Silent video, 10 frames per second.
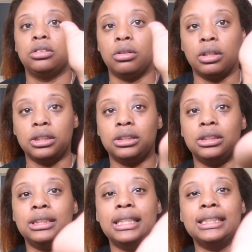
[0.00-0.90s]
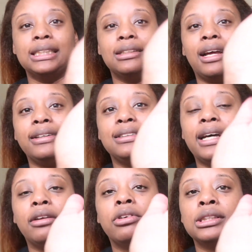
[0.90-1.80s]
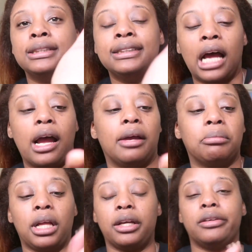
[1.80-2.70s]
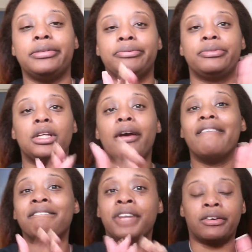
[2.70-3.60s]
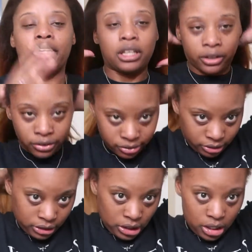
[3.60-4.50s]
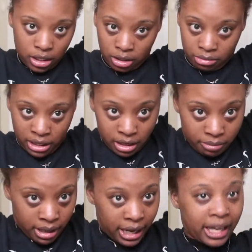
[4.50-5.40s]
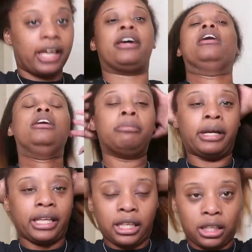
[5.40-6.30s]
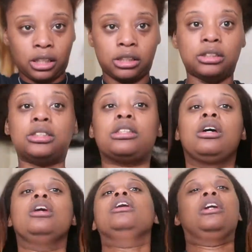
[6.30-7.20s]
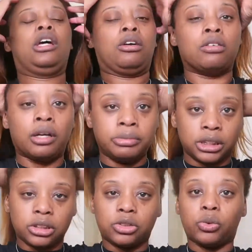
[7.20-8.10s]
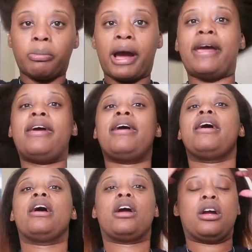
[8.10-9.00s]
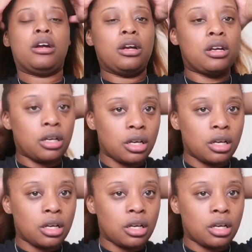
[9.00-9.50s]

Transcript: So I, like, not even a dime, like very little. And I hit my uh, my ends and rub this through my hair.